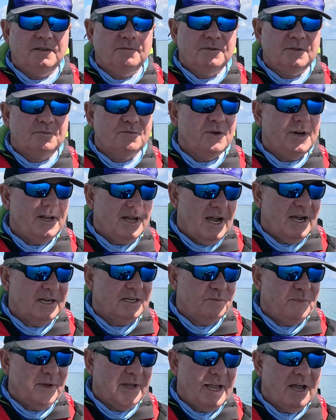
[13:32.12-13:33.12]
was pretty
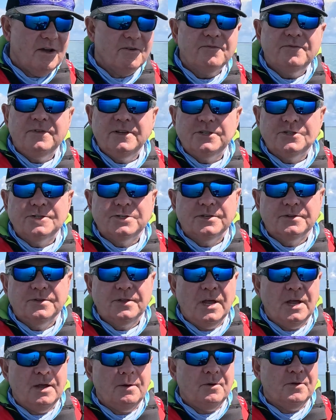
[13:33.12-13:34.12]
hard to pick out fish
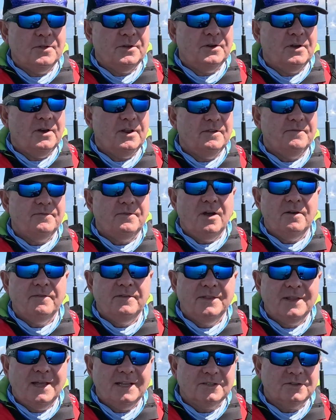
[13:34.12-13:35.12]
on a
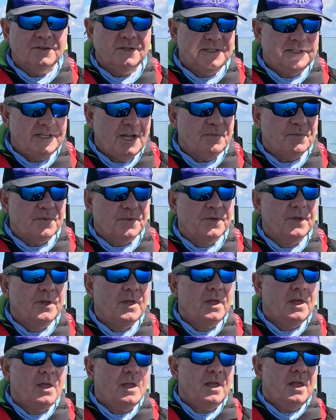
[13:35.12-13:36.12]
95 in that sort of depth.
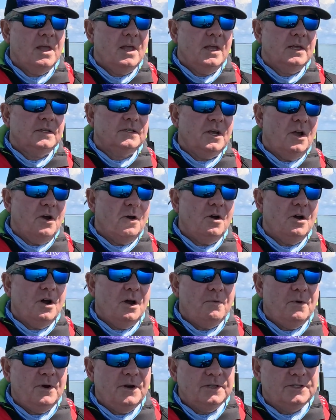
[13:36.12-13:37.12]
So
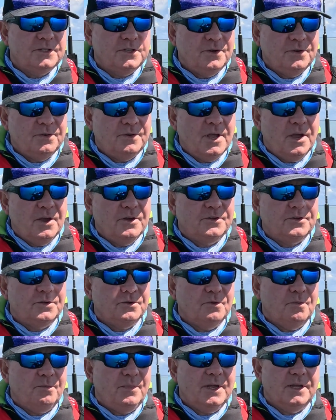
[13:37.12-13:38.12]
I wanted to go
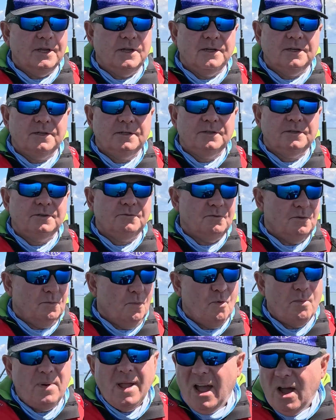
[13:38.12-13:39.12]
to a bigger or
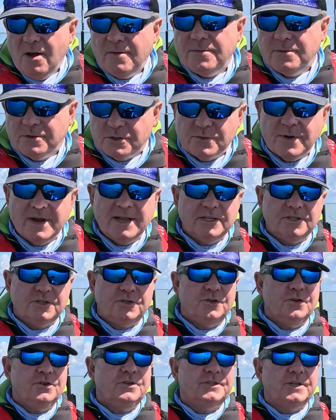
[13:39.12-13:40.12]
more powerful
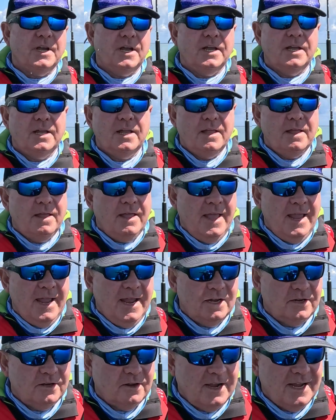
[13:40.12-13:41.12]
transducer,
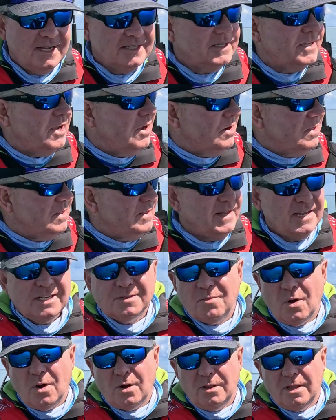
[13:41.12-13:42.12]
and I had to go to the
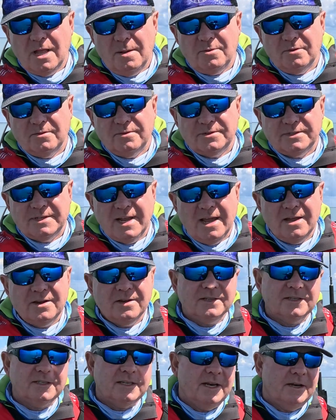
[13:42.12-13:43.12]
next model up of
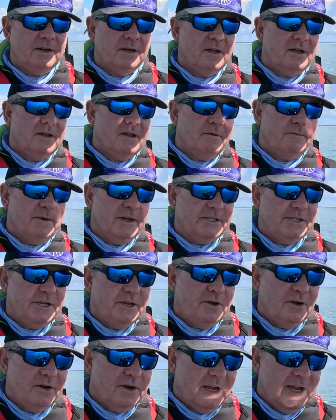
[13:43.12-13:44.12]
sounders, and I've
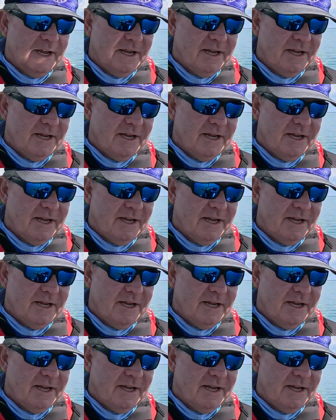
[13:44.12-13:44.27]
actually got